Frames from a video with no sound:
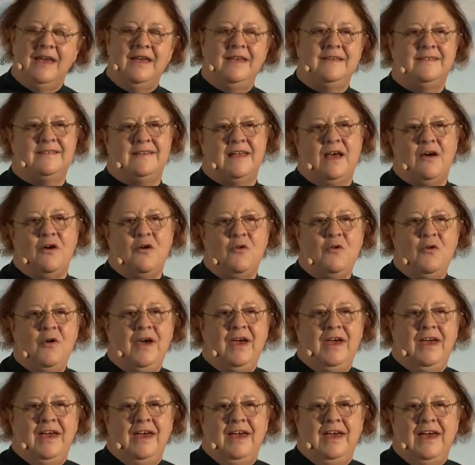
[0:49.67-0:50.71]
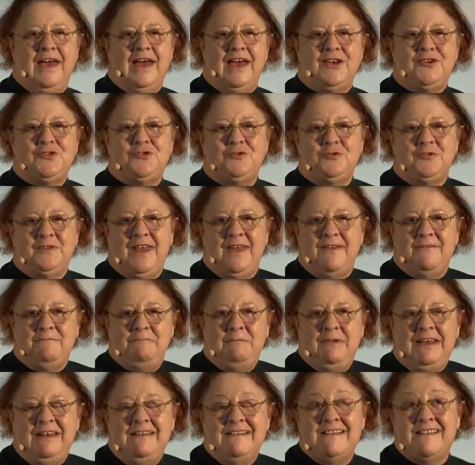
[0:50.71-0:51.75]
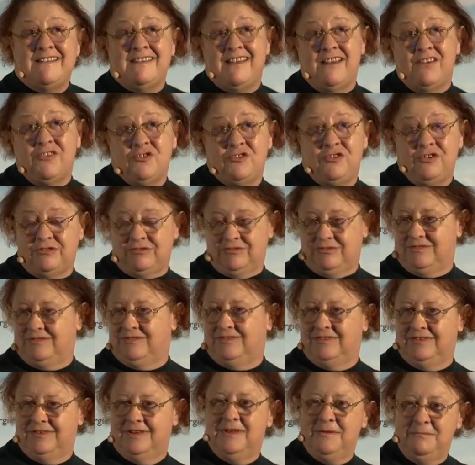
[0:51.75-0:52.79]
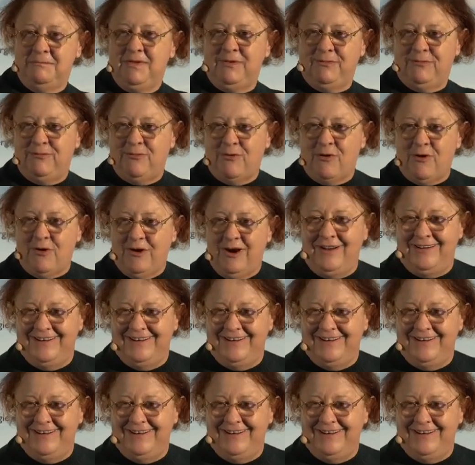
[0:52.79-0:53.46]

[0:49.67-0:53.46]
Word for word: So I should have been censored before